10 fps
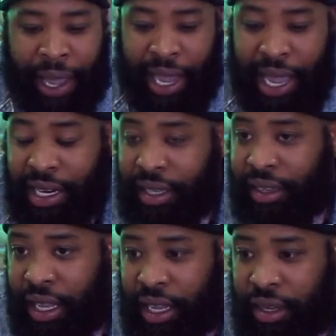back
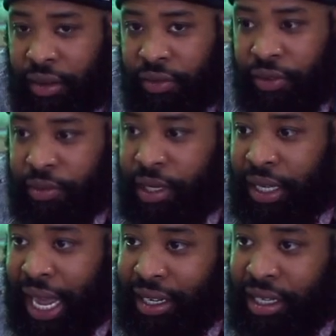anything from the
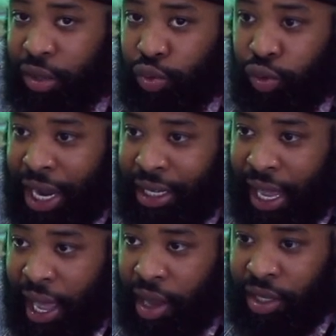90s right
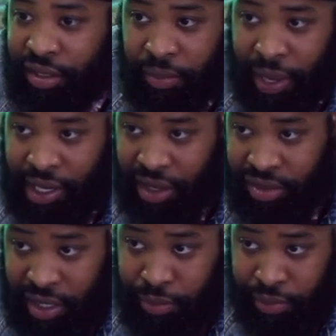now that somebody
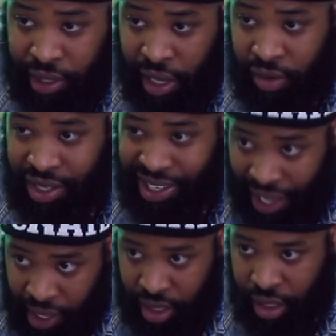else didn't bring out
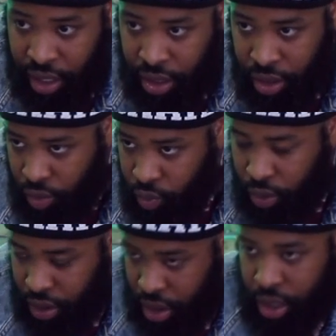yet, you
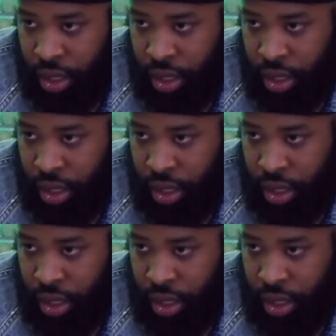won.